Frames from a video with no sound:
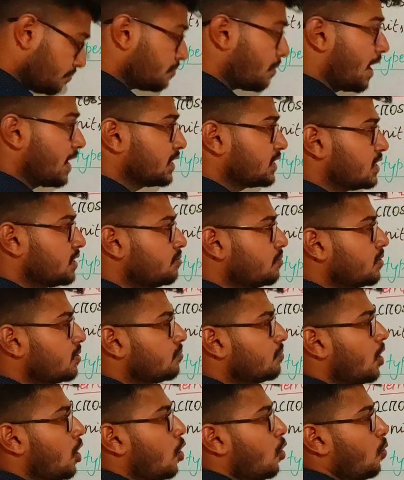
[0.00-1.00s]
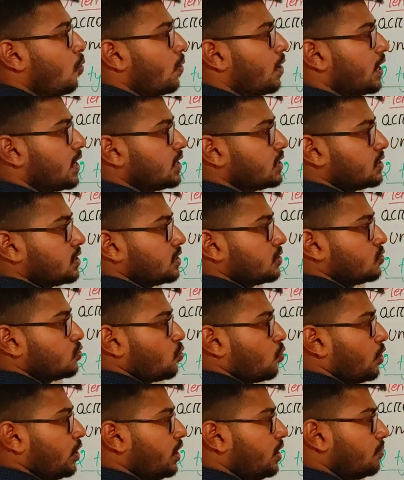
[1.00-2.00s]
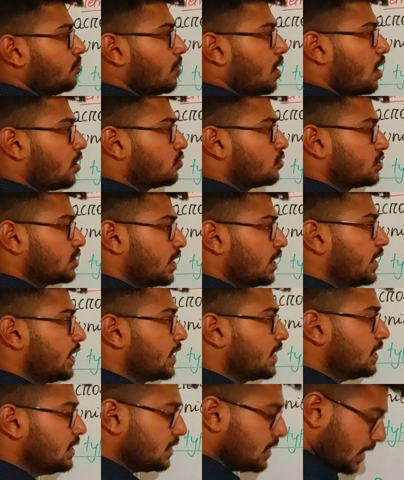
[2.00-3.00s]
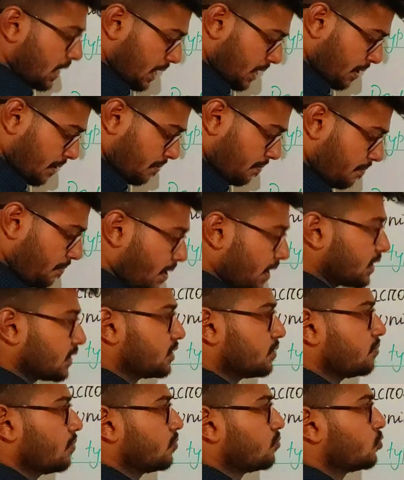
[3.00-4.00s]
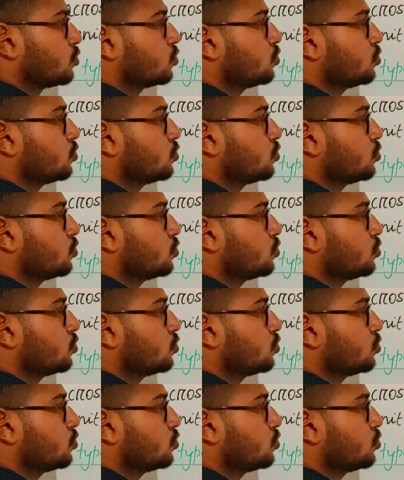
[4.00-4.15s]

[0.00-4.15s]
maximum, whereas the sodium outside is maximum.